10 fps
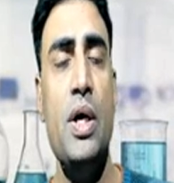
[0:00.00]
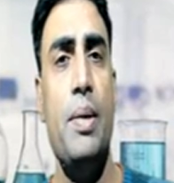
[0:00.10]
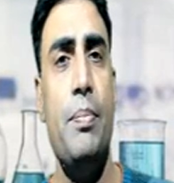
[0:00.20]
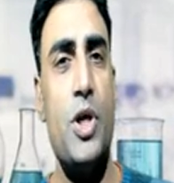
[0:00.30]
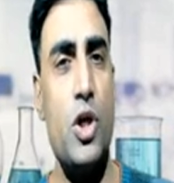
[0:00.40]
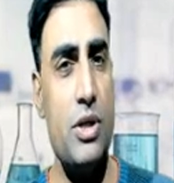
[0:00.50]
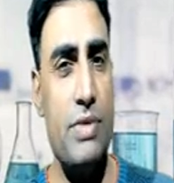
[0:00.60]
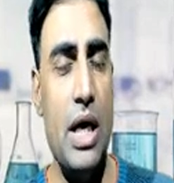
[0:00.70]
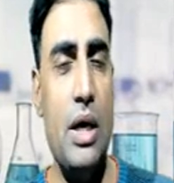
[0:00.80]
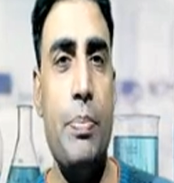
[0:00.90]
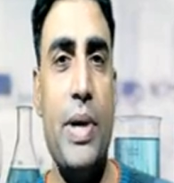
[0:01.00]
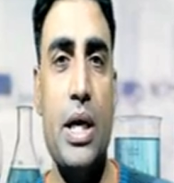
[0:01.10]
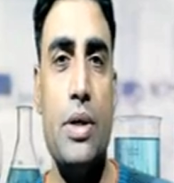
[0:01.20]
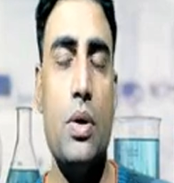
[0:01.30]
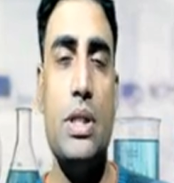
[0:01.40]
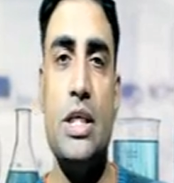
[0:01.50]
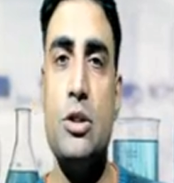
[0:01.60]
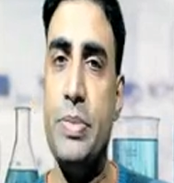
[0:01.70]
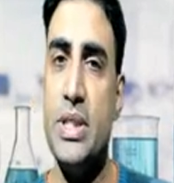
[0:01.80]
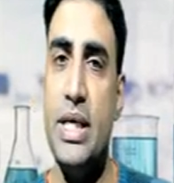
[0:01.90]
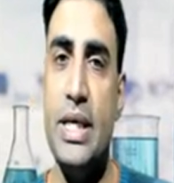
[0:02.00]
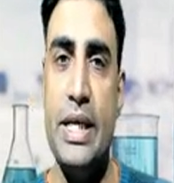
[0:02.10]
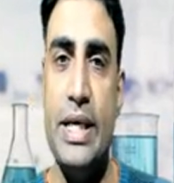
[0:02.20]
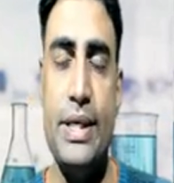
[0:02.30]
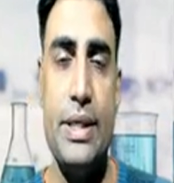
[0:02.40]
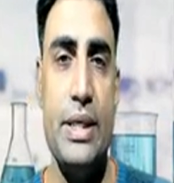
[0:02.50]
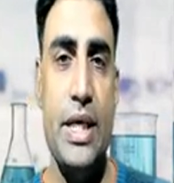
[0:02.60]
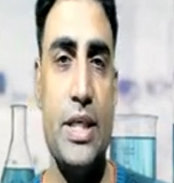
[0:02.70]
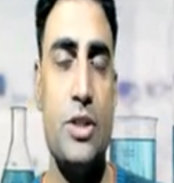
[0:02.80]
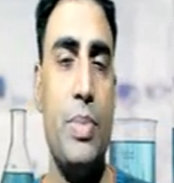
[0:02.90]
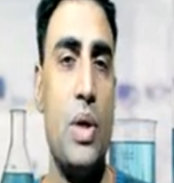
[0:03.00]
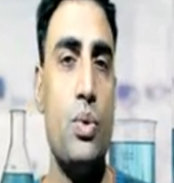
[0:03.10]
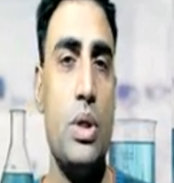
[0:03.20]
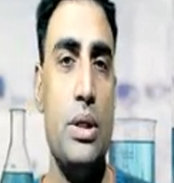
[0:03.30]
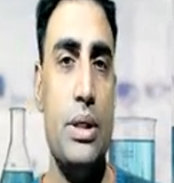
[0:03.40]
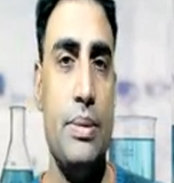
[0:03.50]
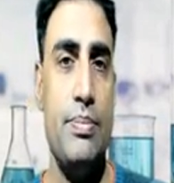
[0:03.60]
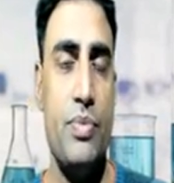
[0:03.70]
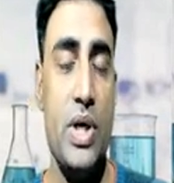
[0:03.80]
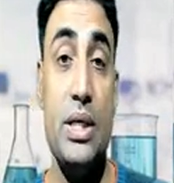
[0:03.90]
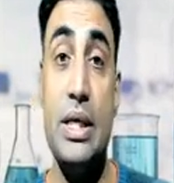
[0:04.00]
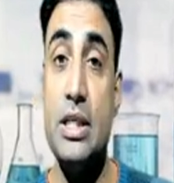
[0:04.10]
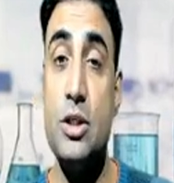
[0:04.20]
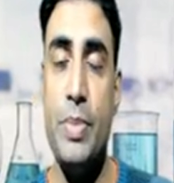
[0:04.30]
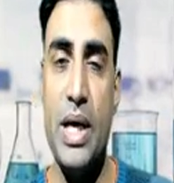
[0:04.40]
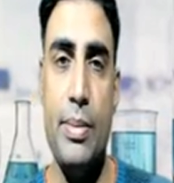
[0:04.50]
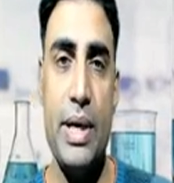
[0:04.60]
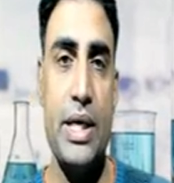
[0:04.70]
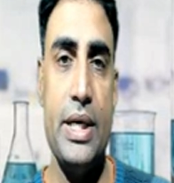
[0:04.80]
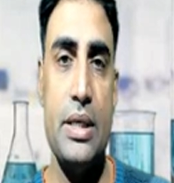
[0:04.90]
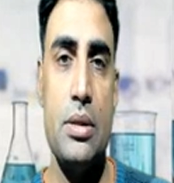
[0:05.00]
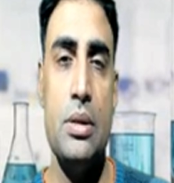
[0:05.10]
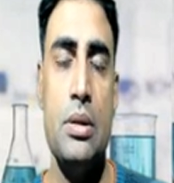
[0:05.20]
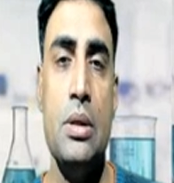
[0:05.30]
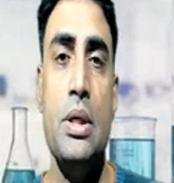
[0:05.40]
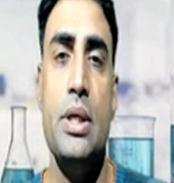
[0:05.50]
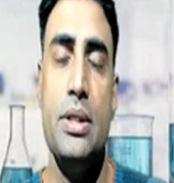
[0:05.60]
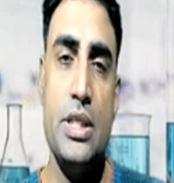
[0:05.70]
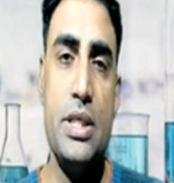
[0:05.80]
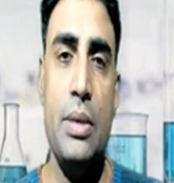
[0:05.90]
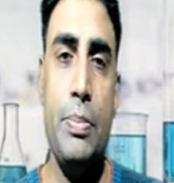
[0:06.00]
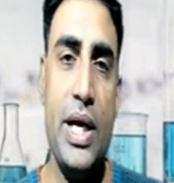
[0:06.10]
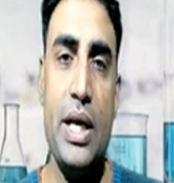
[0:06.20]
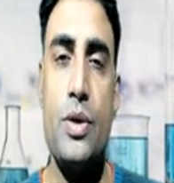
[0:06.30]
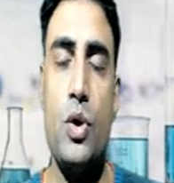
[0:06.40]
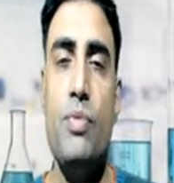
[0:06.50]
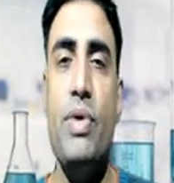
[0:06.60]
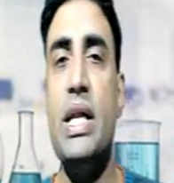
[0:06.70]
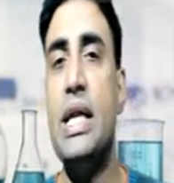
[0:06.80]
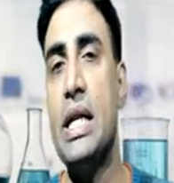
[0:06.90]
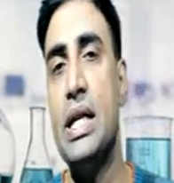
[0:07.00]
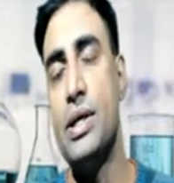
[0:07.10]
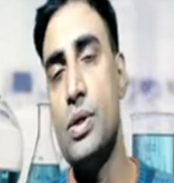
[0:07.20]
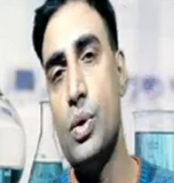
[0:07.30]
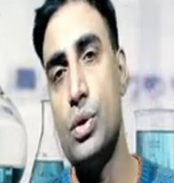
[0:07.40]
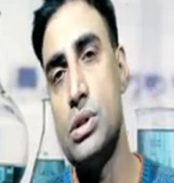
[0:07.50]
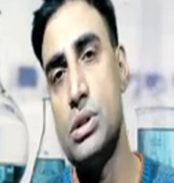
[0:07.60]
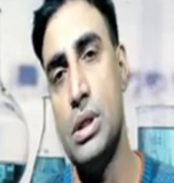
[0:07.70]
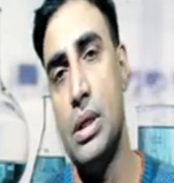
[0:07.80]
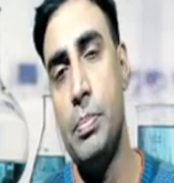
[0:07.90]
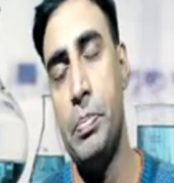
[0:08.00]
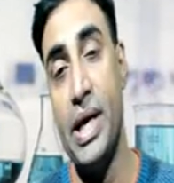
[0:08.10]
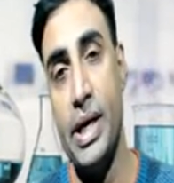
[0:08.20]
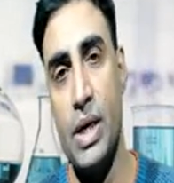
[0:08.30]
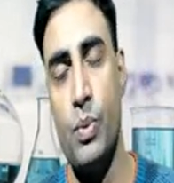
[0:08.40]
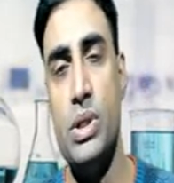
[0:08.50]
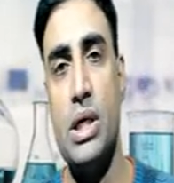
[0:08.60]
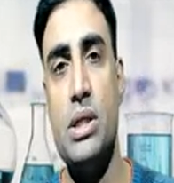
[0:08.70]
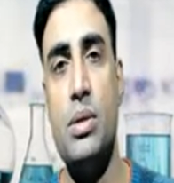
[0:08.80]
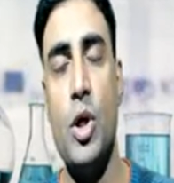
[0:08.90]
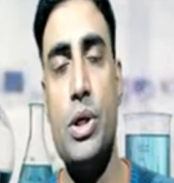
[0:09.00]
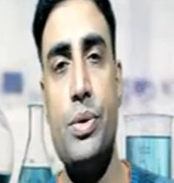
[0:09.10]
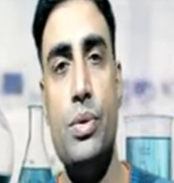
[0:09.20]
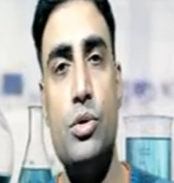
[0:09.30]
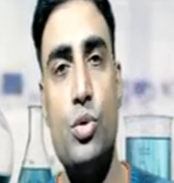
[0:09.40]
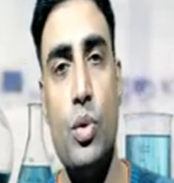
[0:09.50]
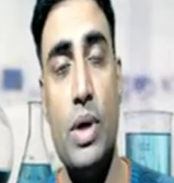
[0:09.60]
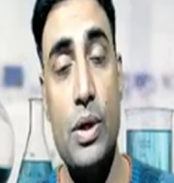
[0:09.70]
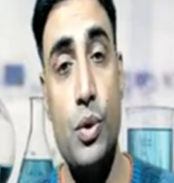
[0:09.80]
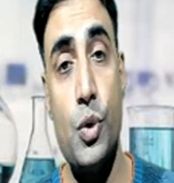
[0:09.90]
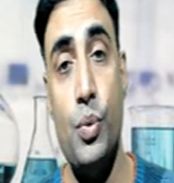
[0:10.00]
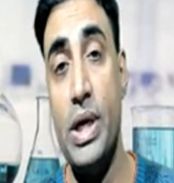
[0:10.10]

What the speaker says: Because of the unpaired electron that is present in it, it is brown colored and it is paramagnetic. This unpaired electron very readily undergoes pairing with another molecule, so NO2